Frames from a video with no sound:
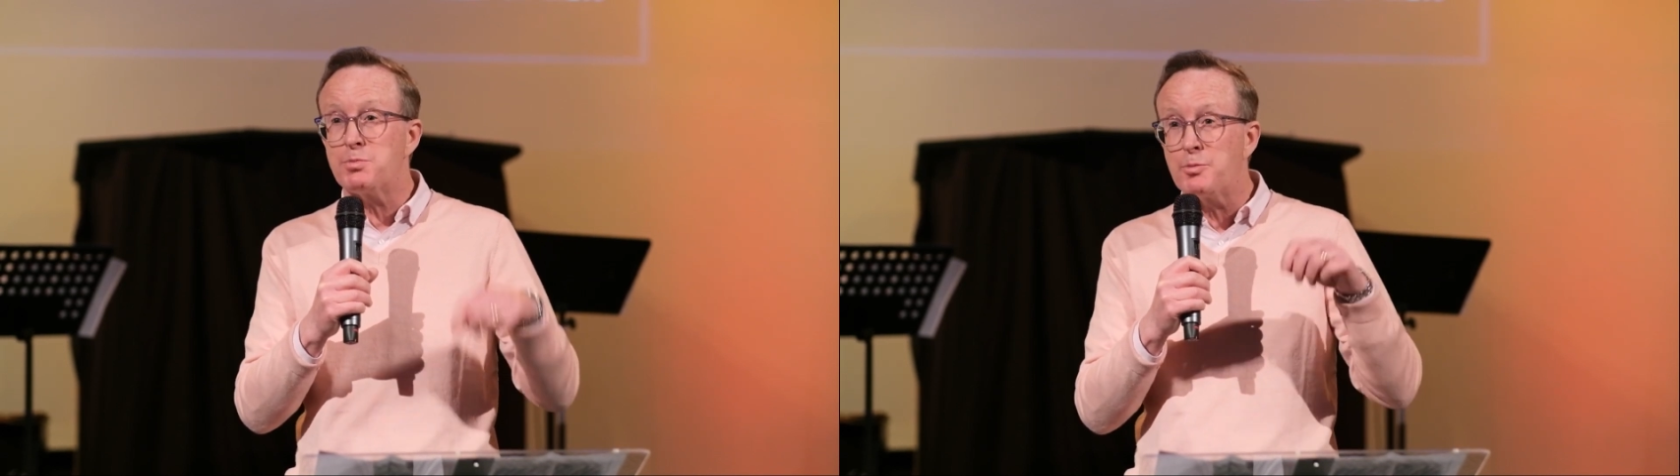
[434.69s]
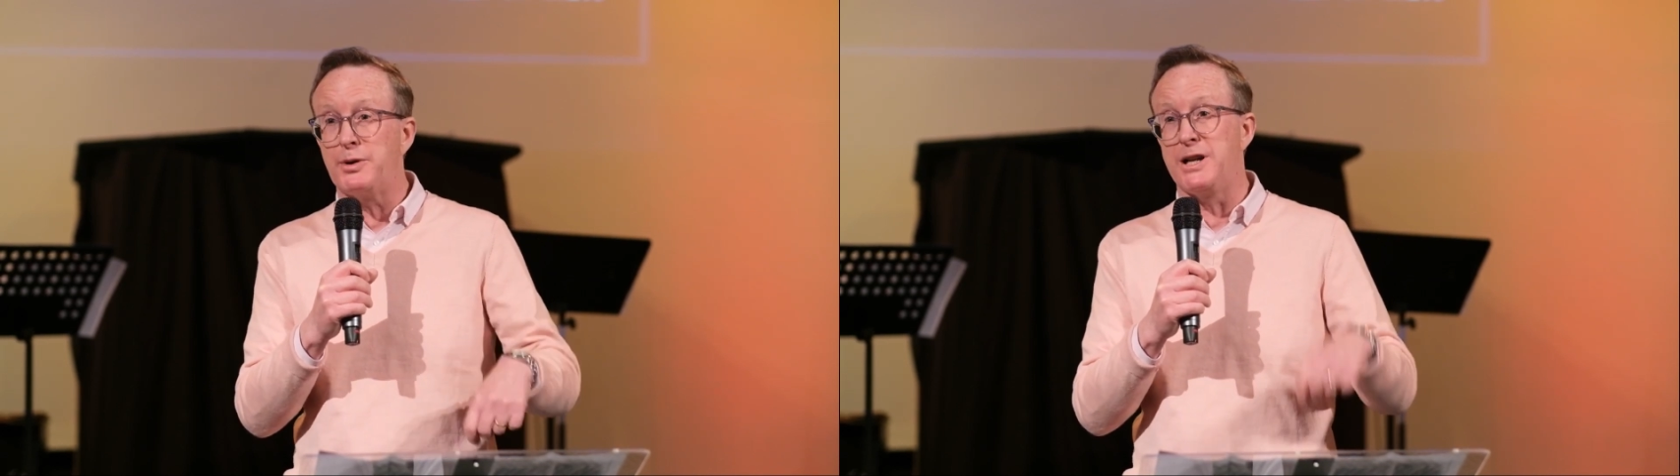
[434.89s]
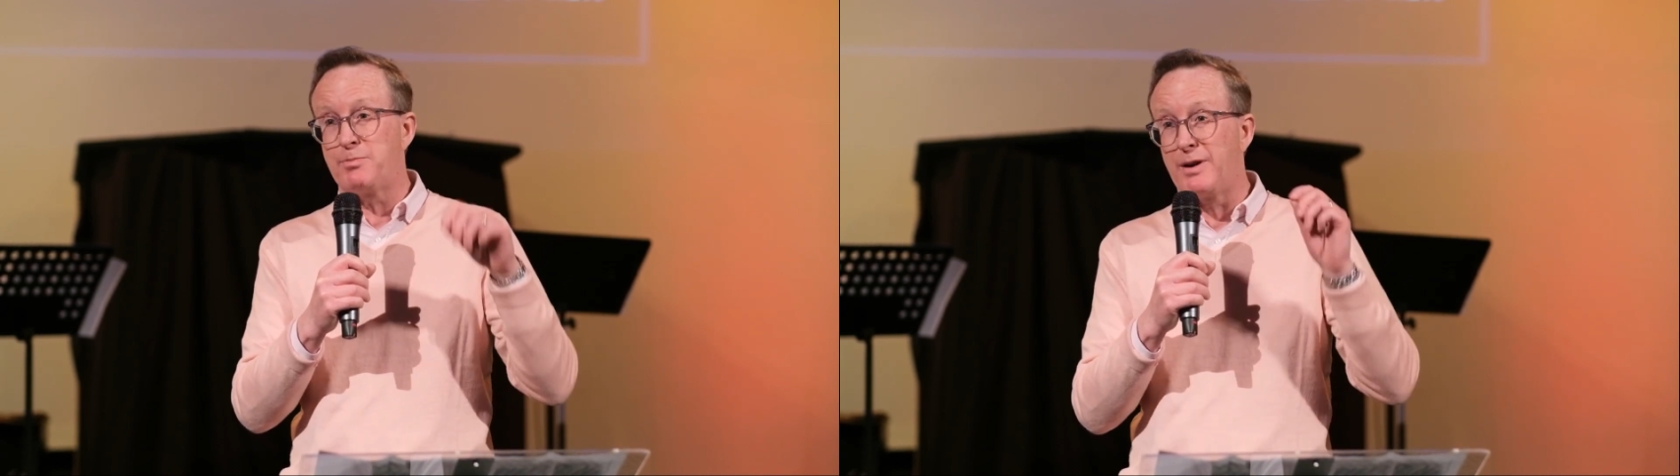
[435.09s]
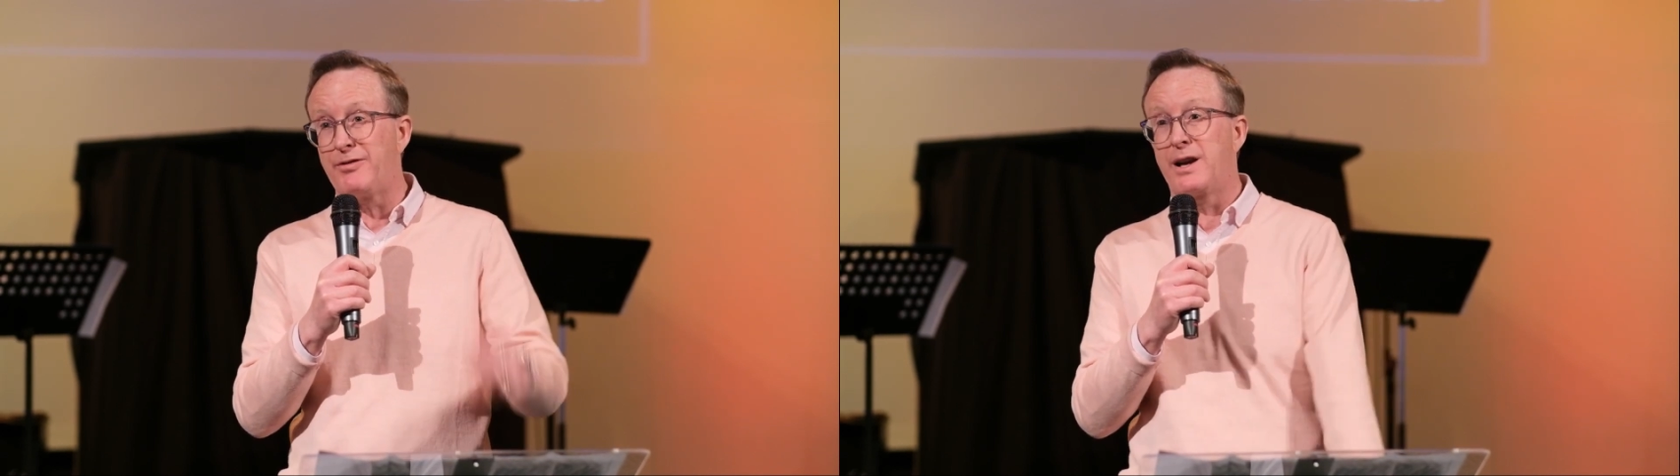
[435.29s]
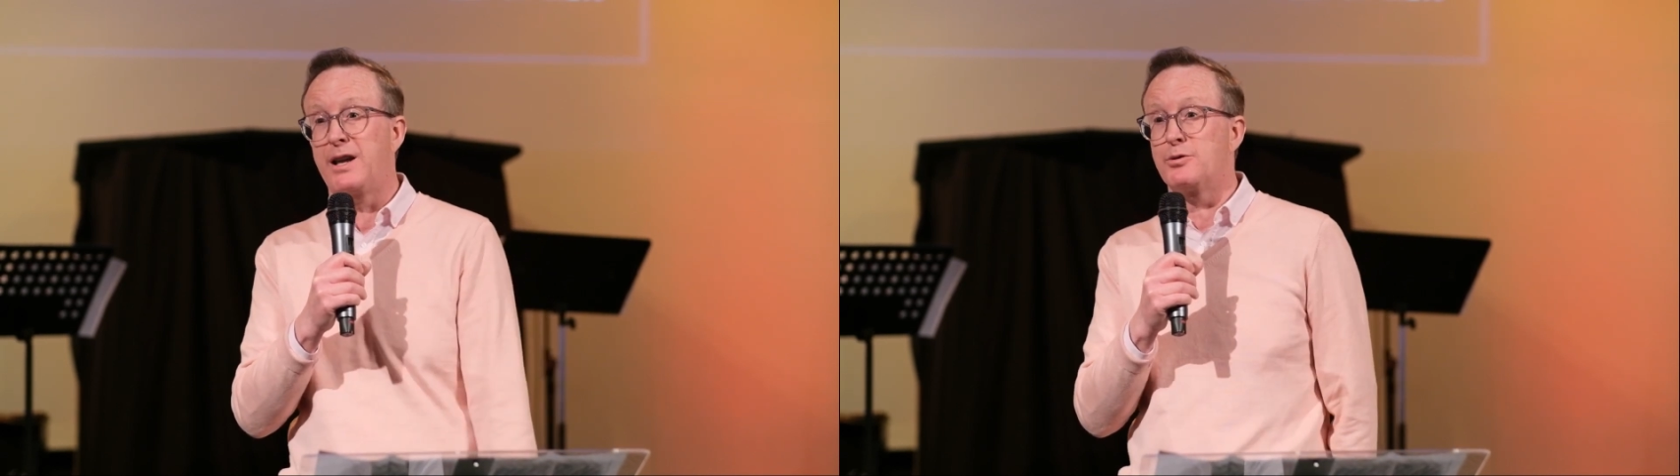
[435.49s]
preached by
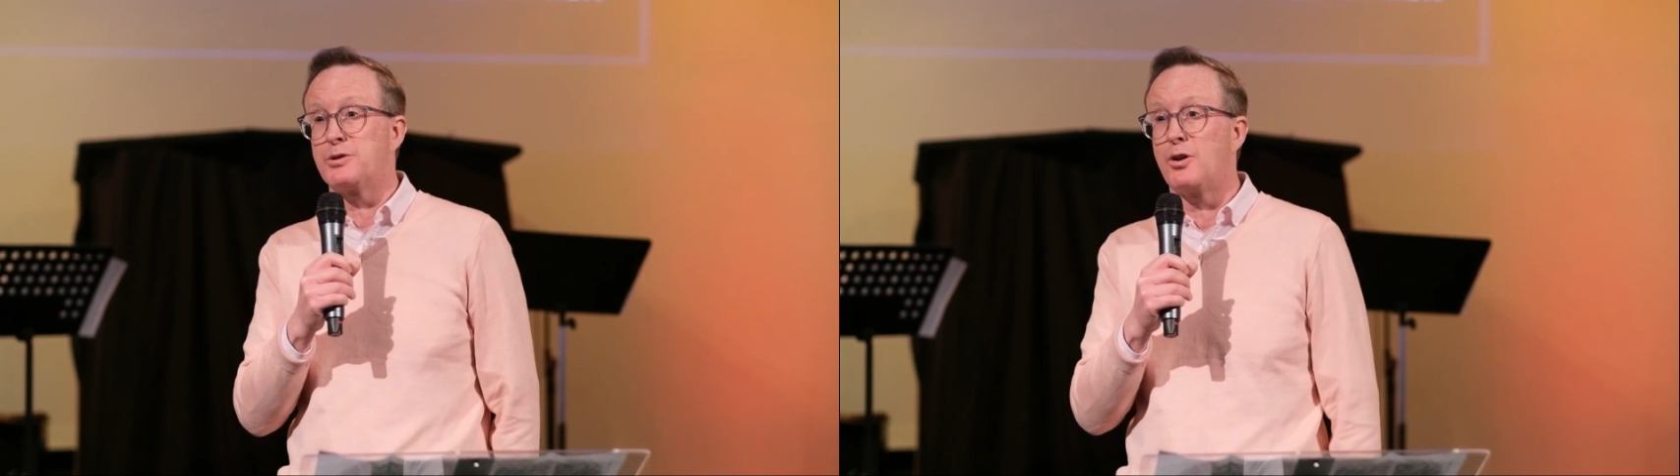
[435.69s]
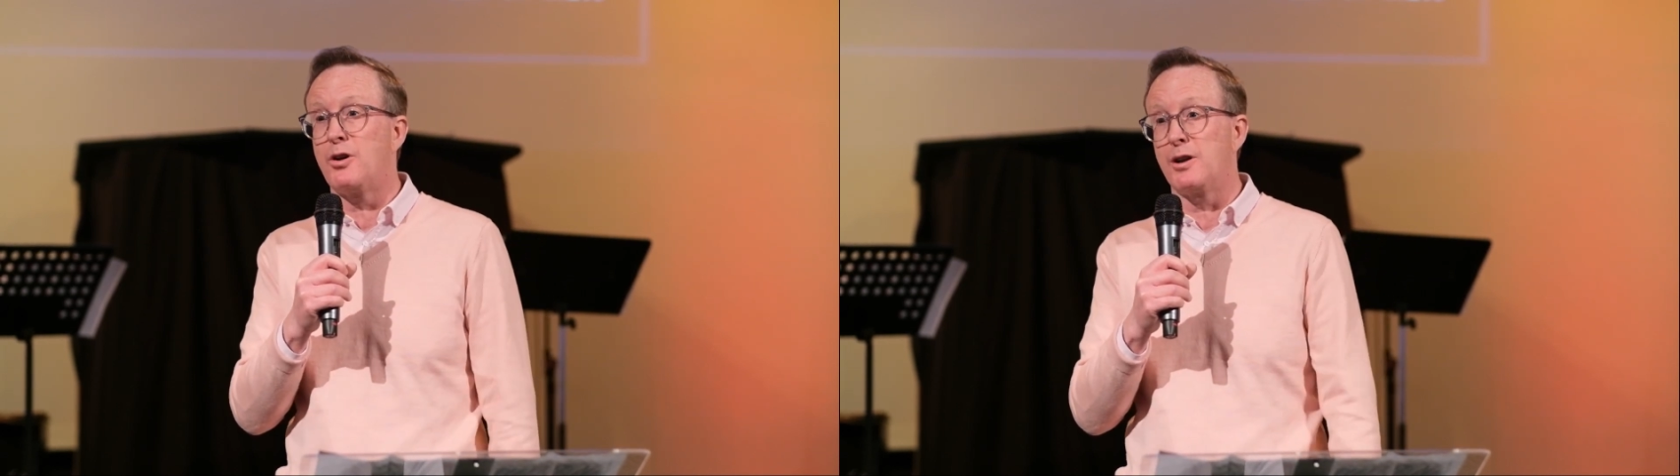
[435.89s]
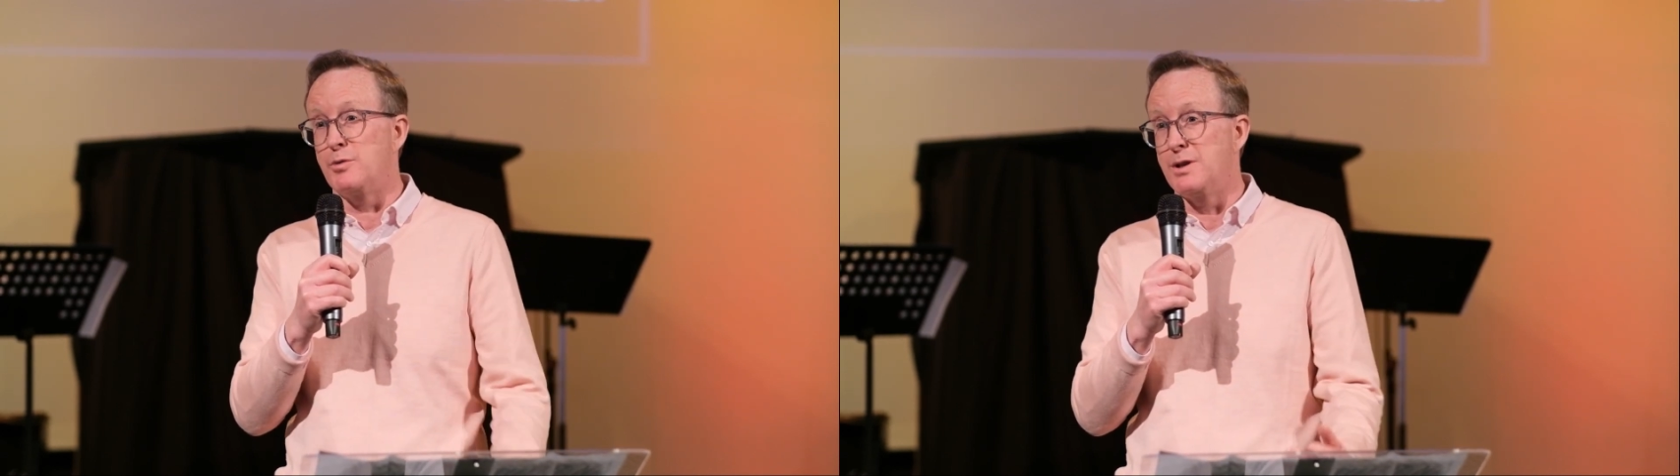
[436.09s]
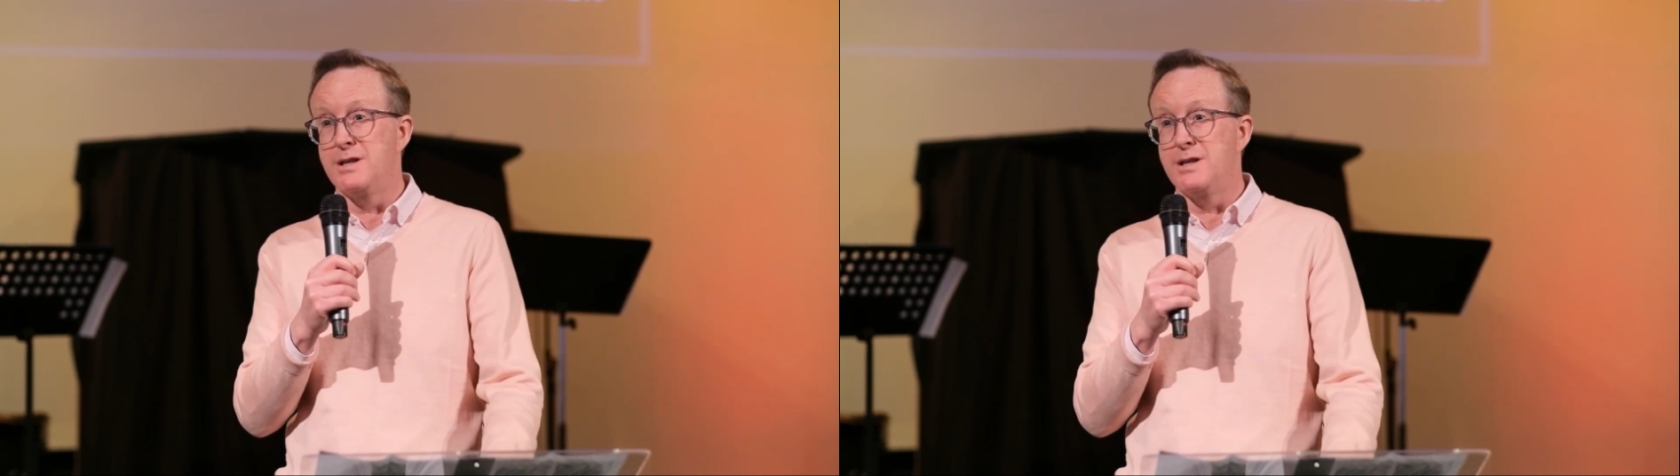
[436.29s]
Frankie Goes to Hollywood.